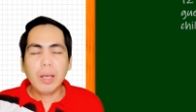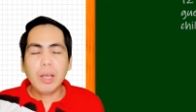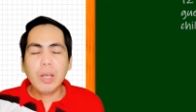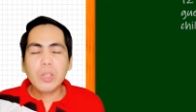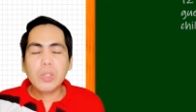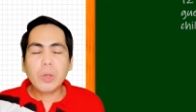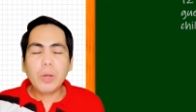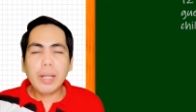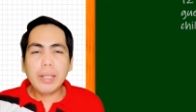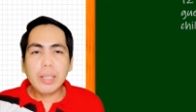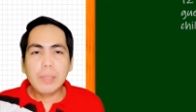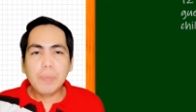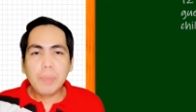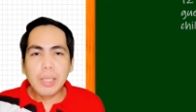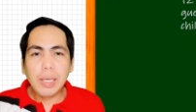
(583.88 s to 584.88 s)
So let
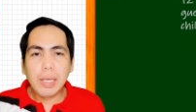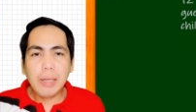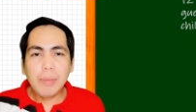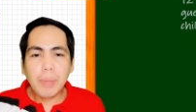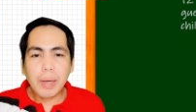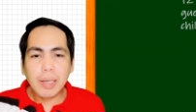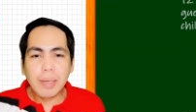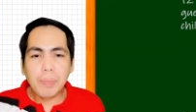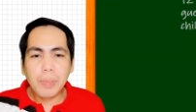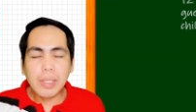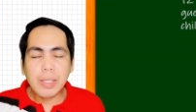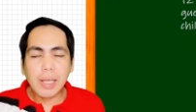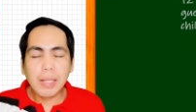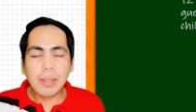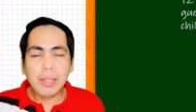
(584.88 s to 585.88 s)
us begin by
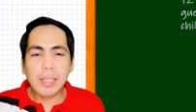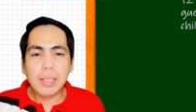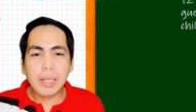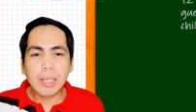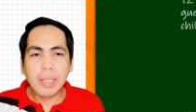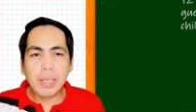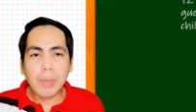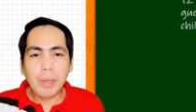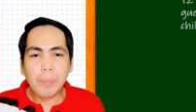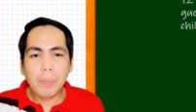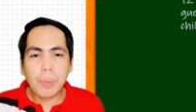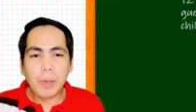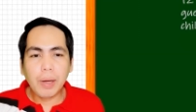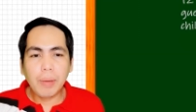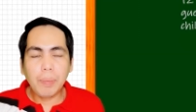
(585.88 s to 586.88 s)
representing the given
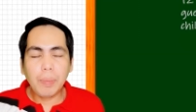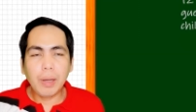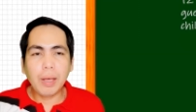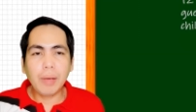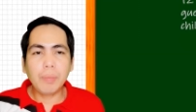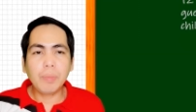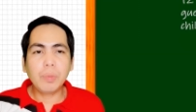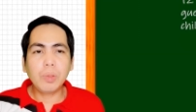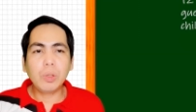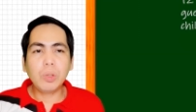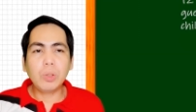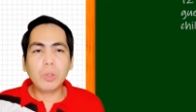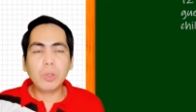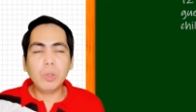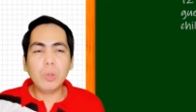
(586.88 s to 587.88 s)
problem
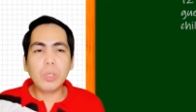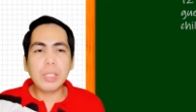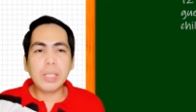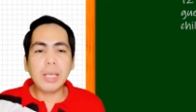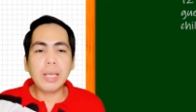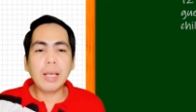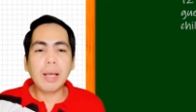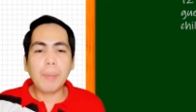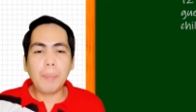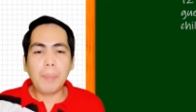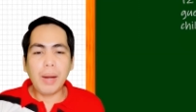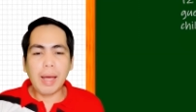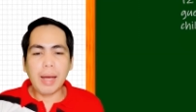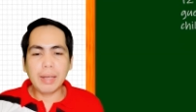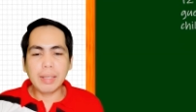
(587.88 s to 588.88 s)
using
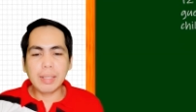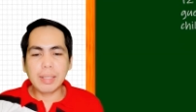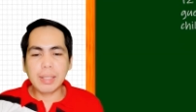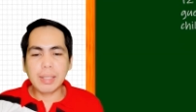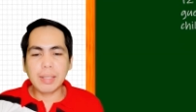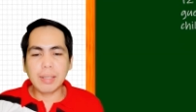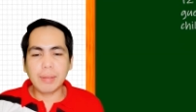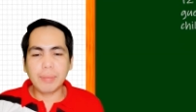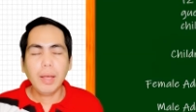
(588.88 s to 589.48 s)
blocks.